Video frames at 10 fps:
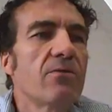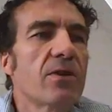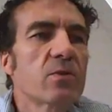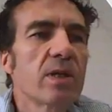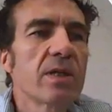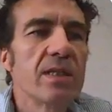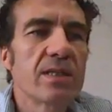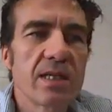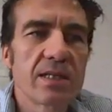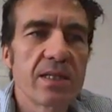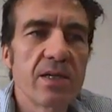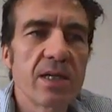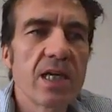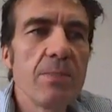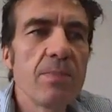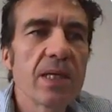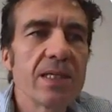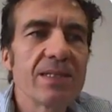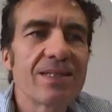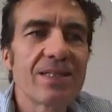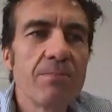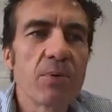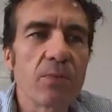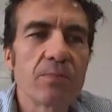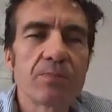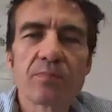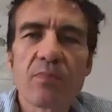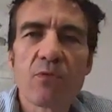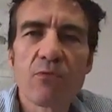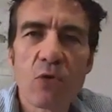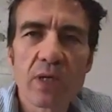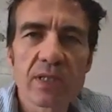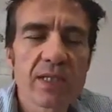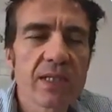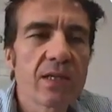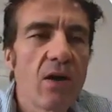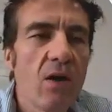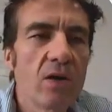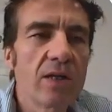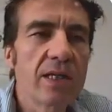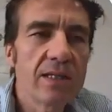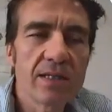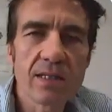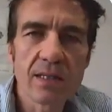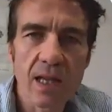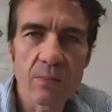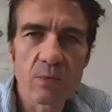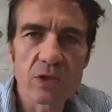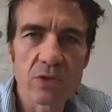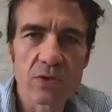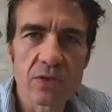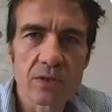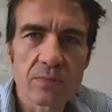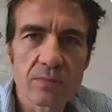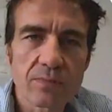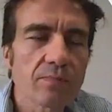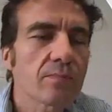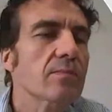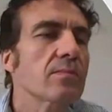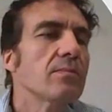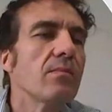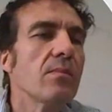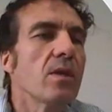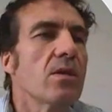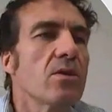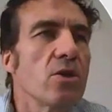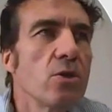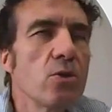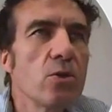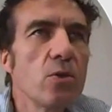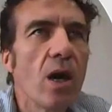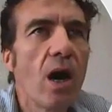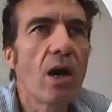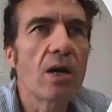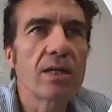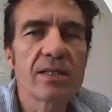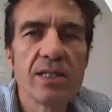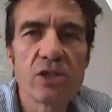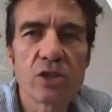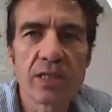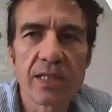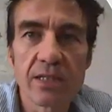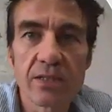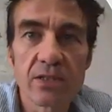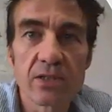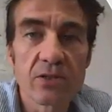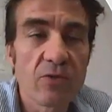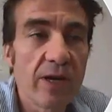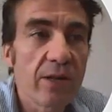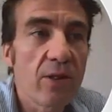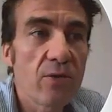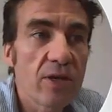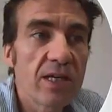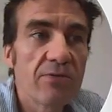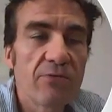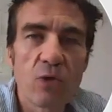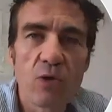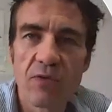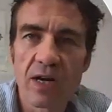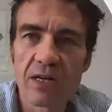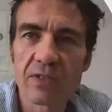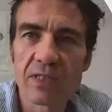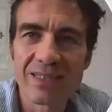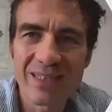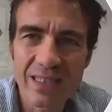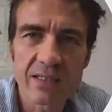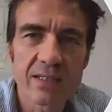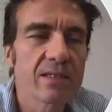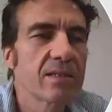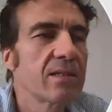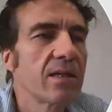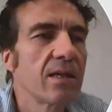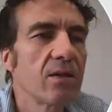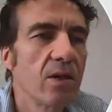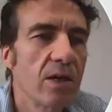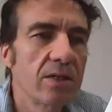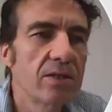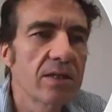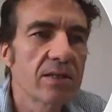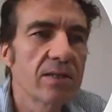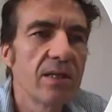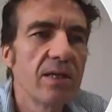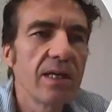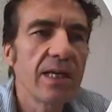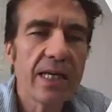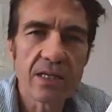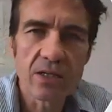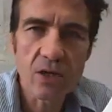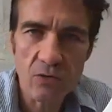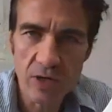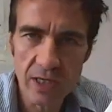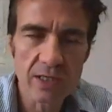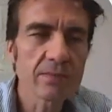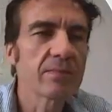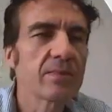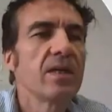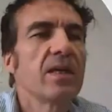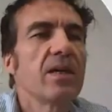First one, it says they're keeping it simple, focusing on easy language use. You are teaching English to grade 3, 4, 5, and 6 learners in Korea,